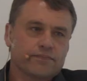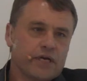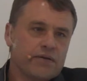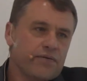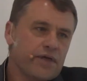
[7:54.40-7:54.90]

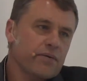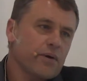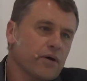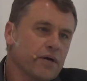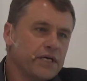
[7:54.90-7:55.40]
And you think,
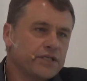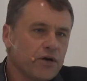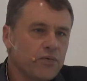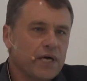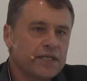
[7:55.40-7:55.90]
well, okay,
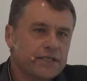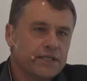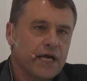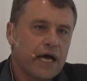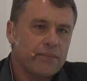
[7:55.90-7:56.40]
so what? It's
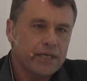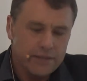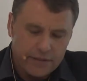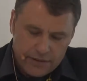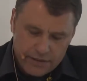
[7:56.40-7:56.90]
a diamond.